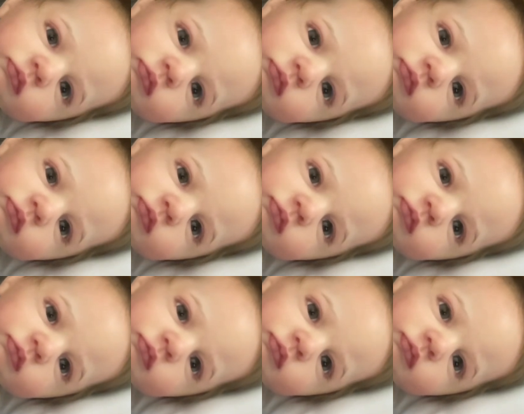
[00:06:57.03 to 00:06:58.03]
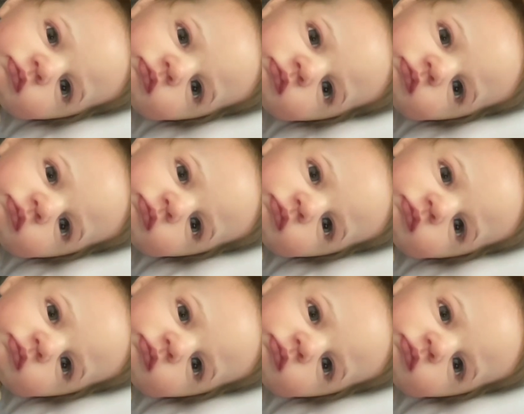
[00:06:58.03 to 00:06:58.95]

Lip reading: (no one is talking)